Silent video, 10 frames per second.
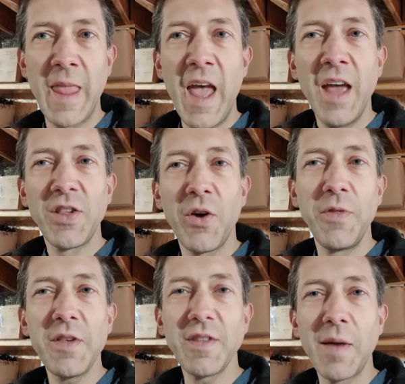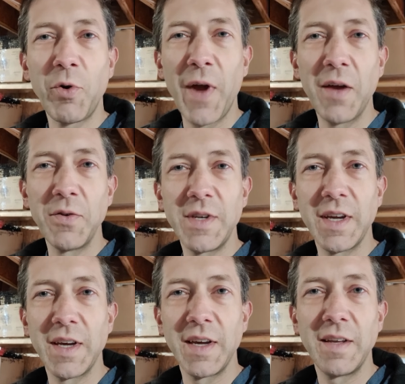So this time around,
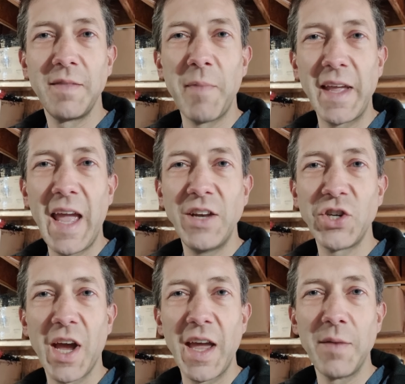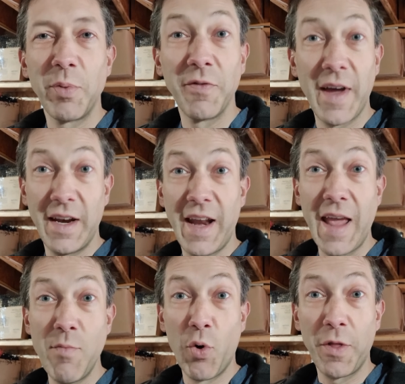my cage guy had provided a
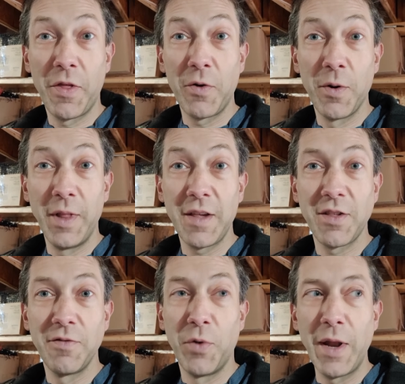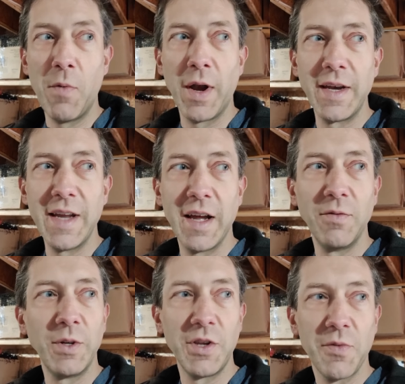more thorough list of what he wanted done,
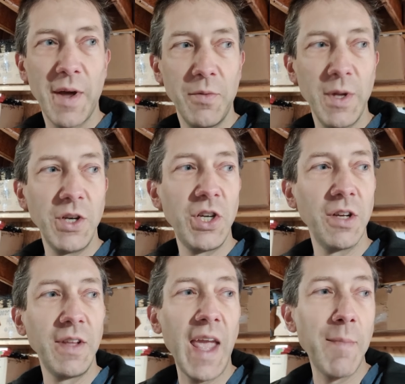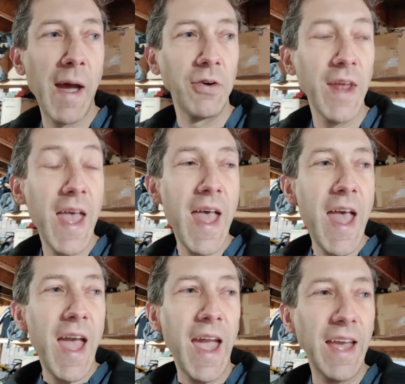which is why the windshield came out.
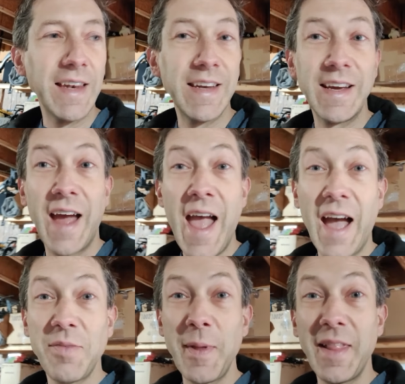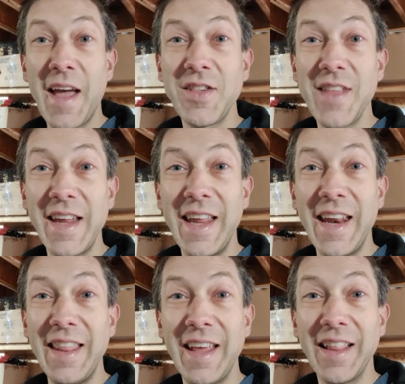And I spent last night getting
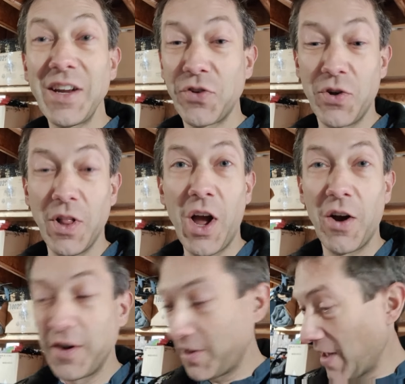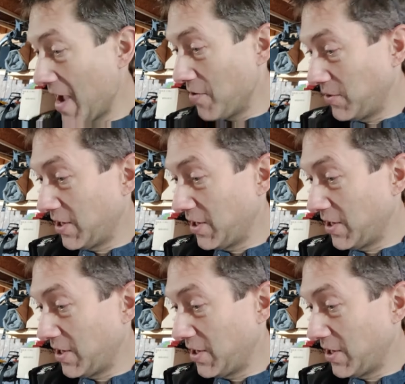the electrical harness out,